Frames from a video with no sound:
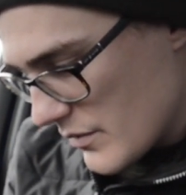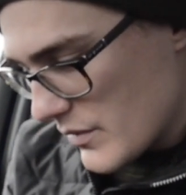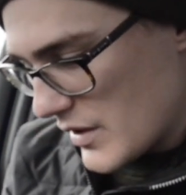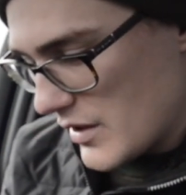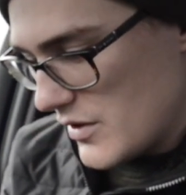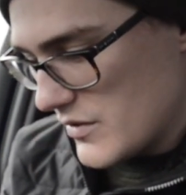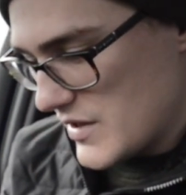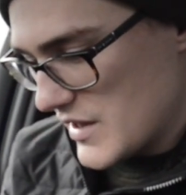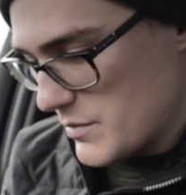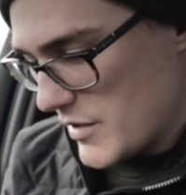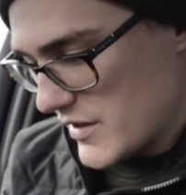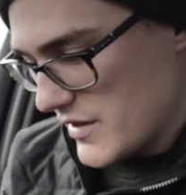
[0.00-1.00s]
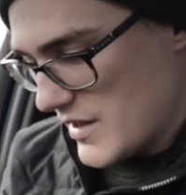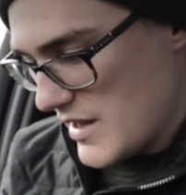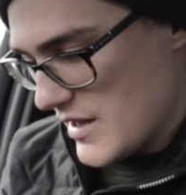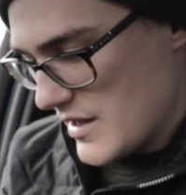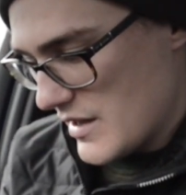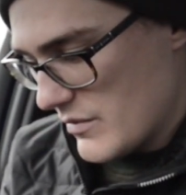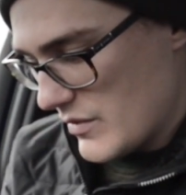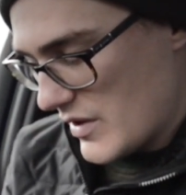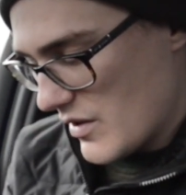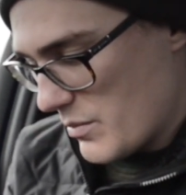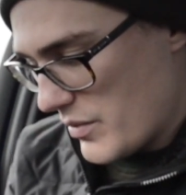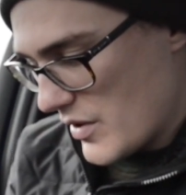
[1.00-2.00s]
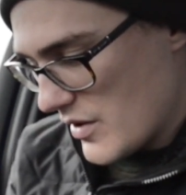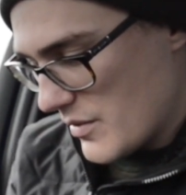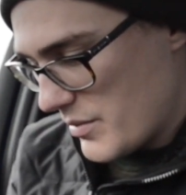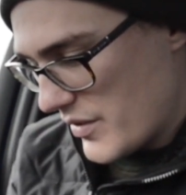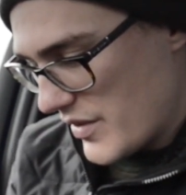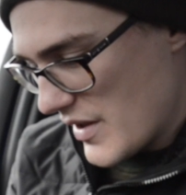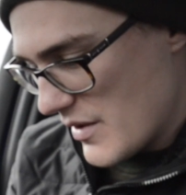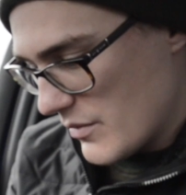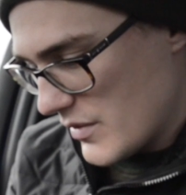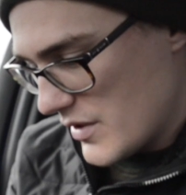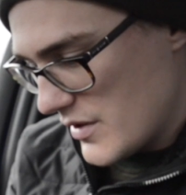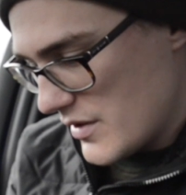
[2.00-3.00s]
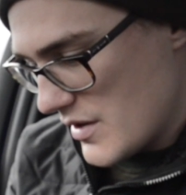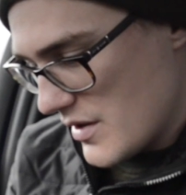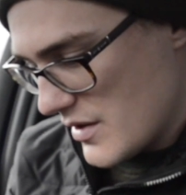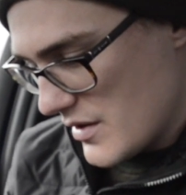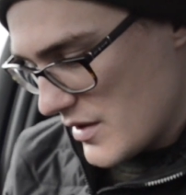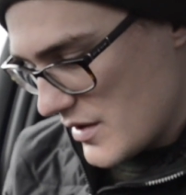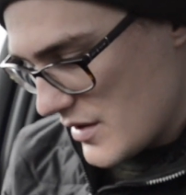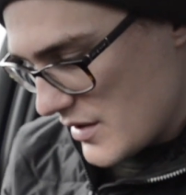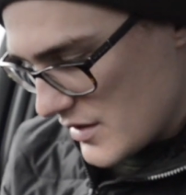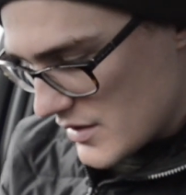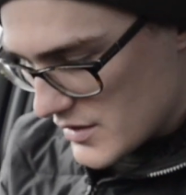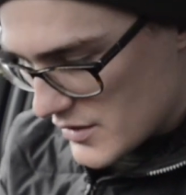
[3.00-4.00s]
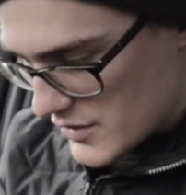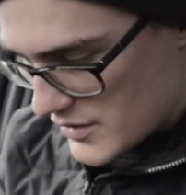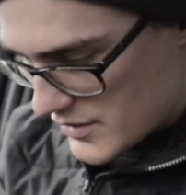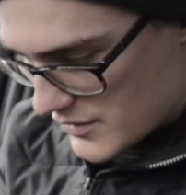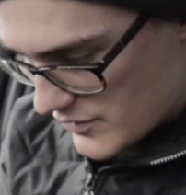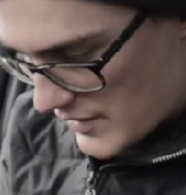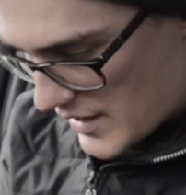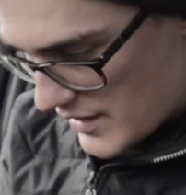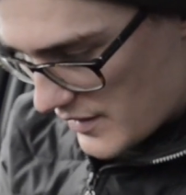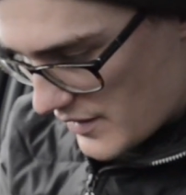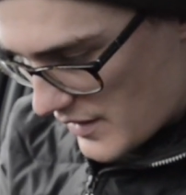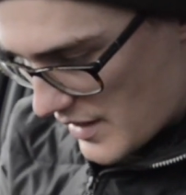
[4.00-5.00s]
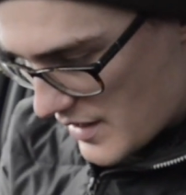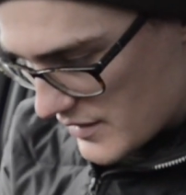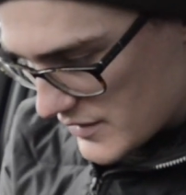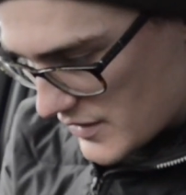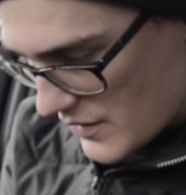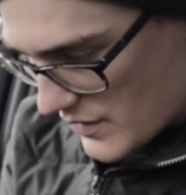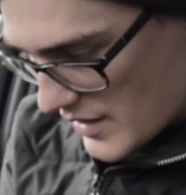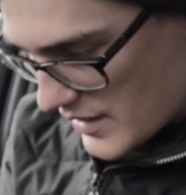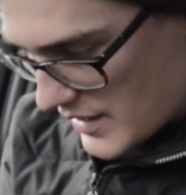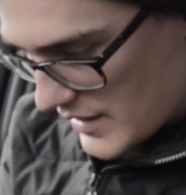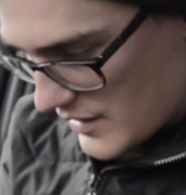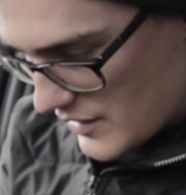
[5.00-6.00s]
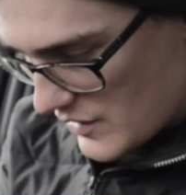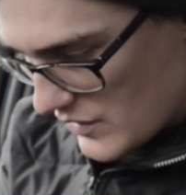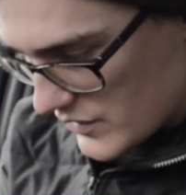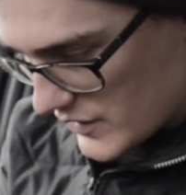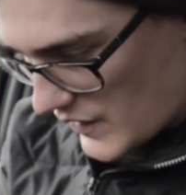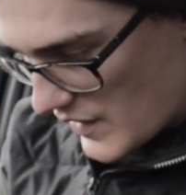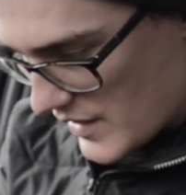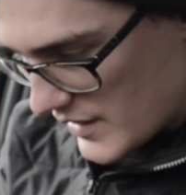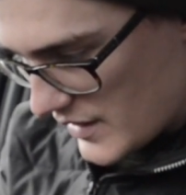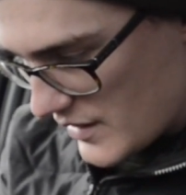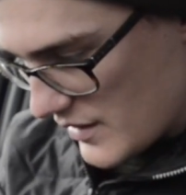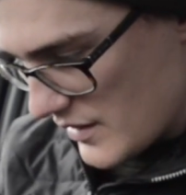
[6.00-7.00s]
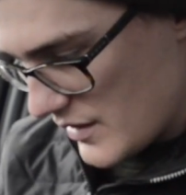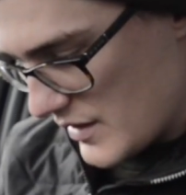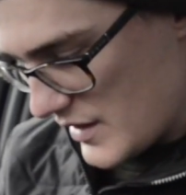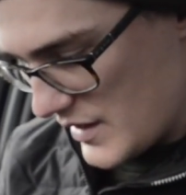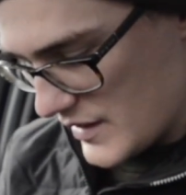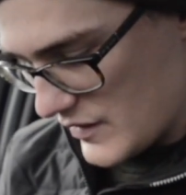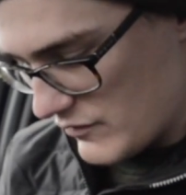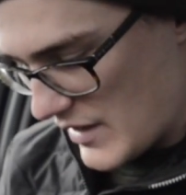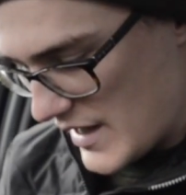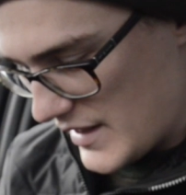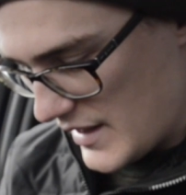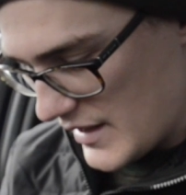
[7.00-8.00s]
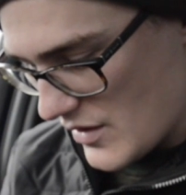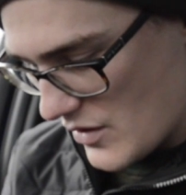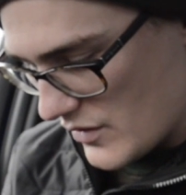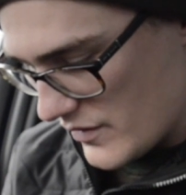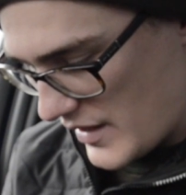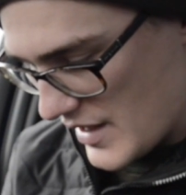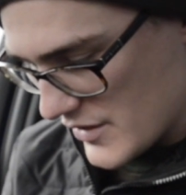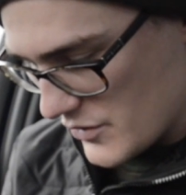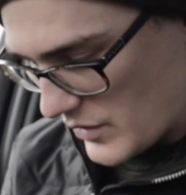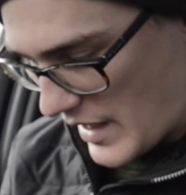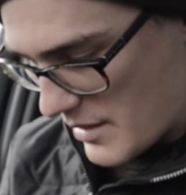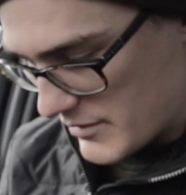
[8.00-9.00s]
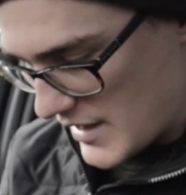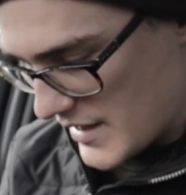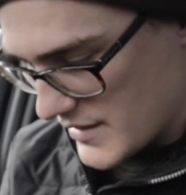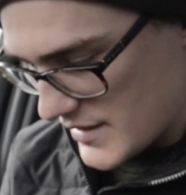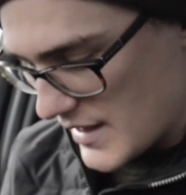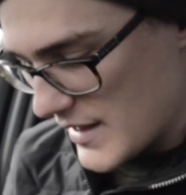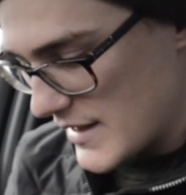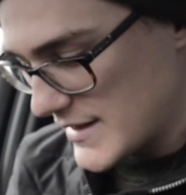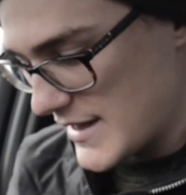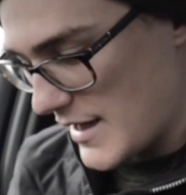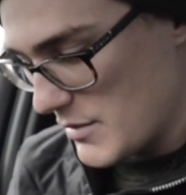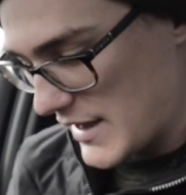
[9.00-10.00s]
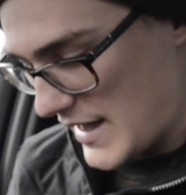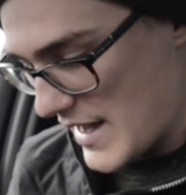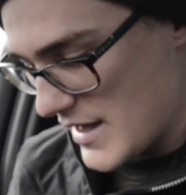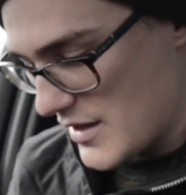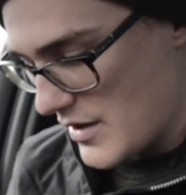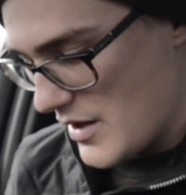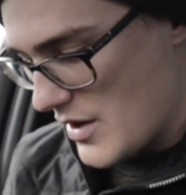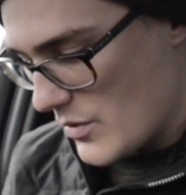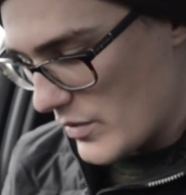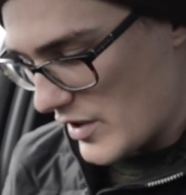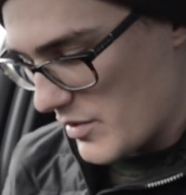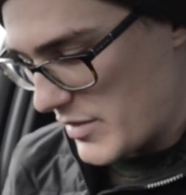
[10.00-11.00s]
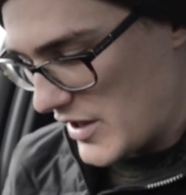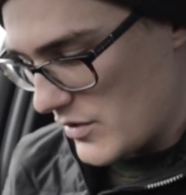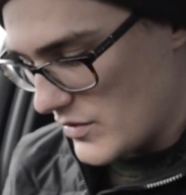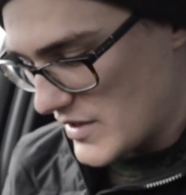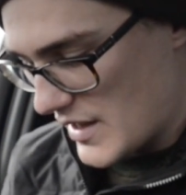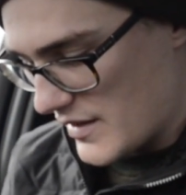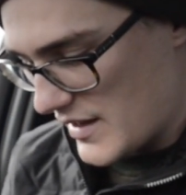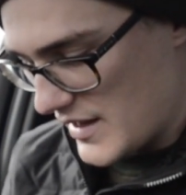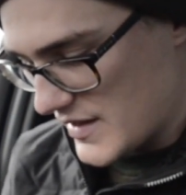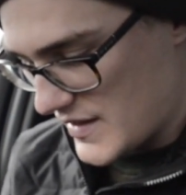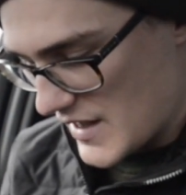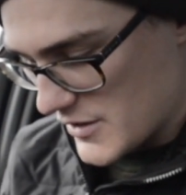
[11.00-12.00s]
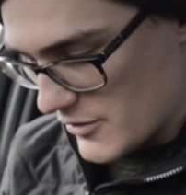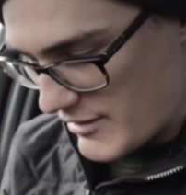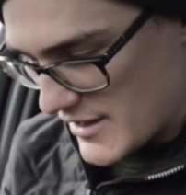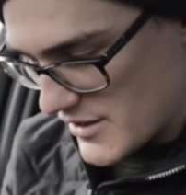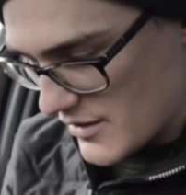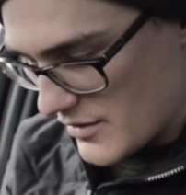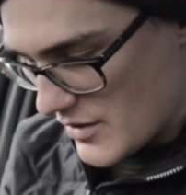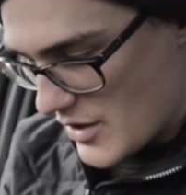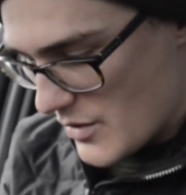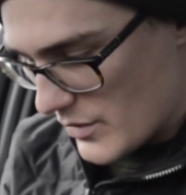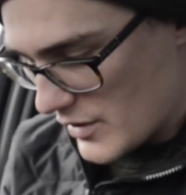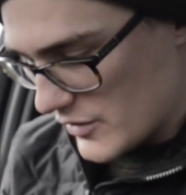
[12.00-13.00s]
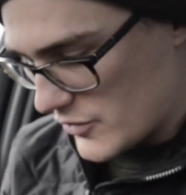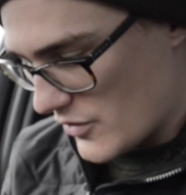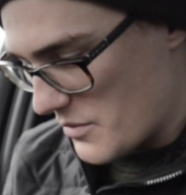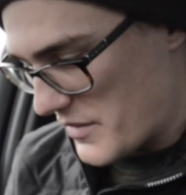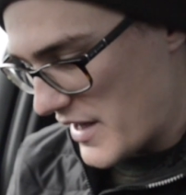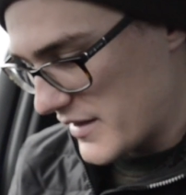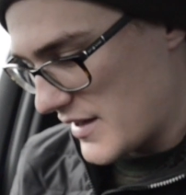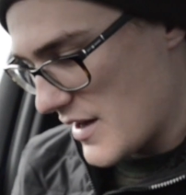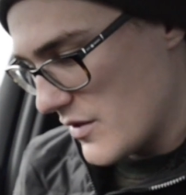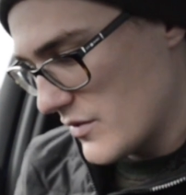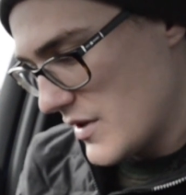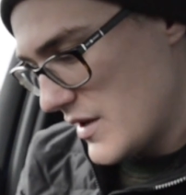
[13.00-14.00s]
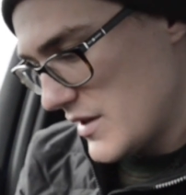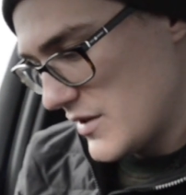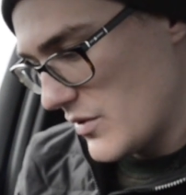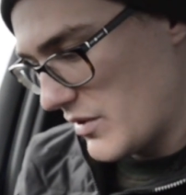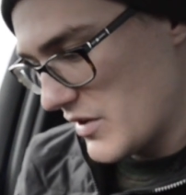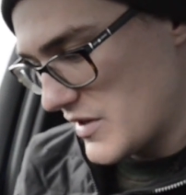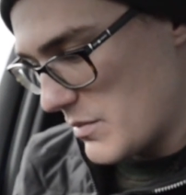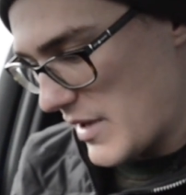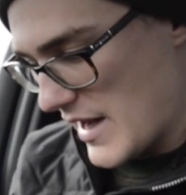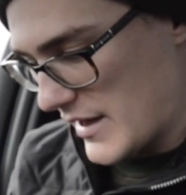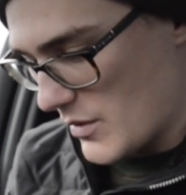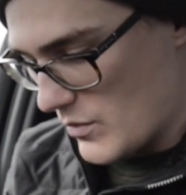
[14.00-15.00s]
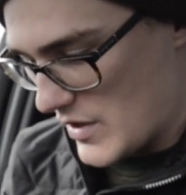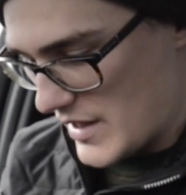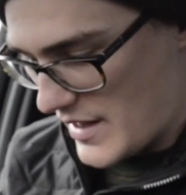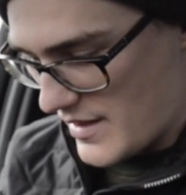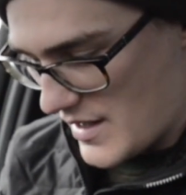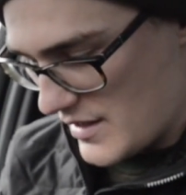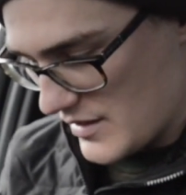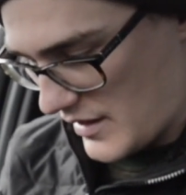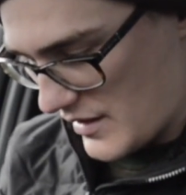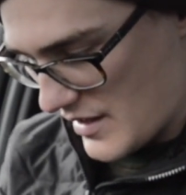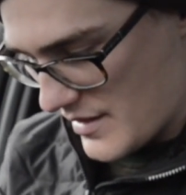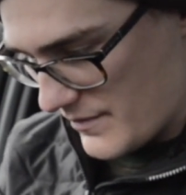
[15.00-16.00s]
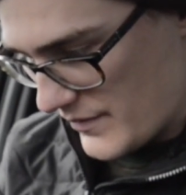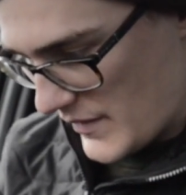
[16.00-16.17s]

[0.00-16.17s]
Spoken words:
I'm going to use this button here, and we're going to pop that one straight there. So then it looks like it's raining on the actual camera lens. And then same again, we're going to be using the saturation. We're going to drop that down so it goes to black and white, and then look at that.